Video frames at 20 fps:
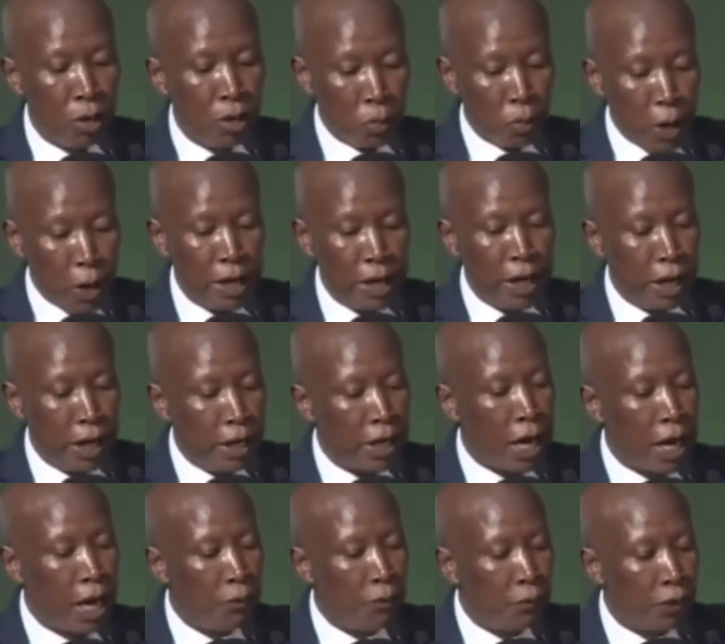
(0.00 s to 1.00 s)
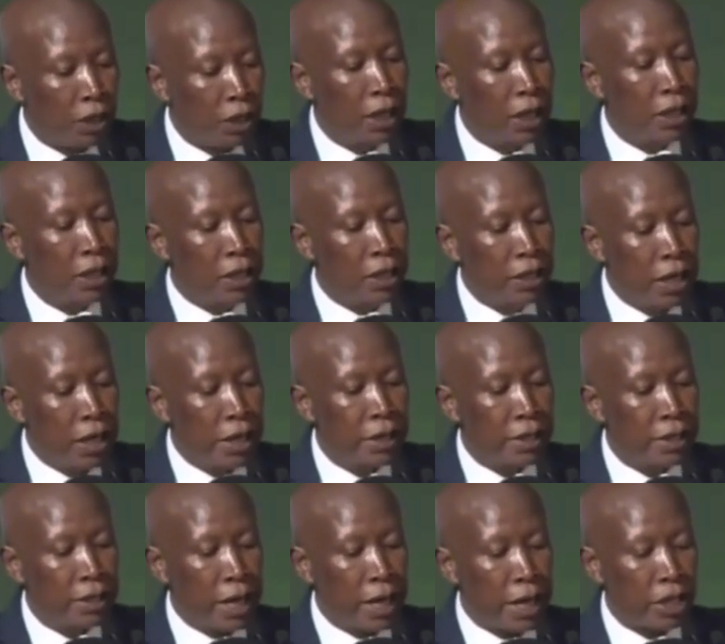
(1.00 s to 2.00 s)
When an African leader
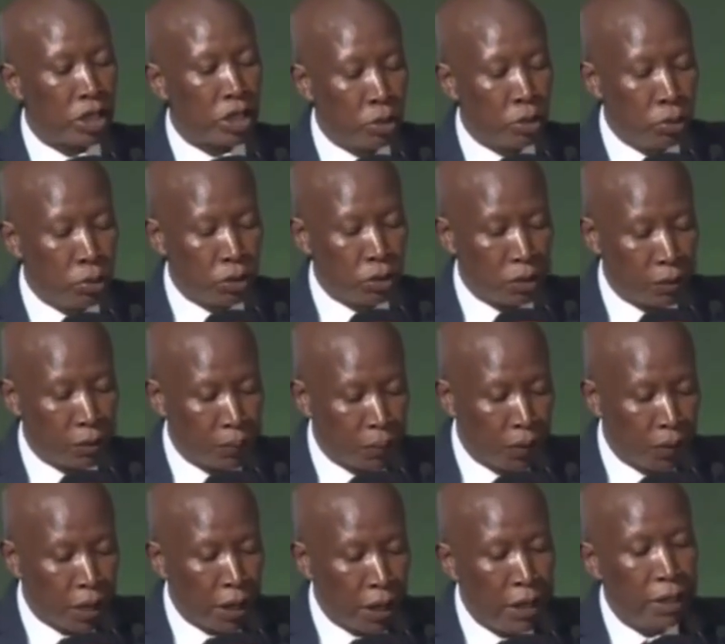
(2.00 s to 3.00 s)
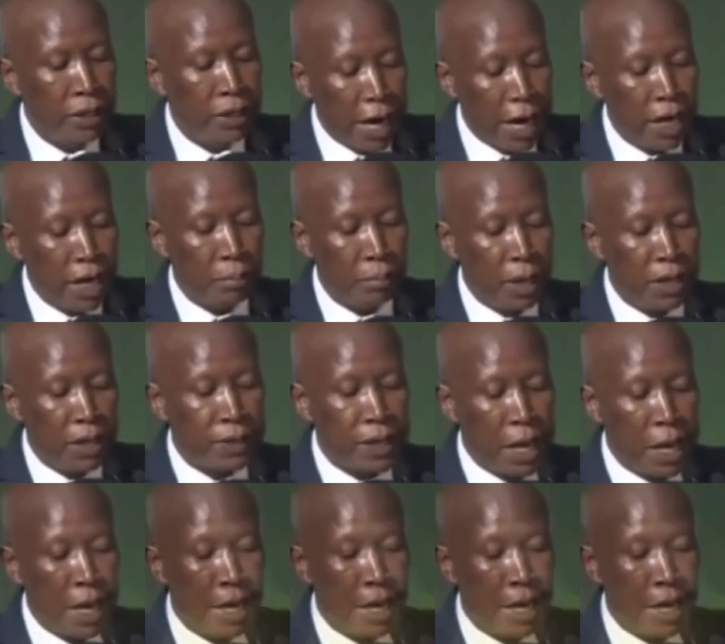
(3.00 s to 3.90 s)
is accused, indictments are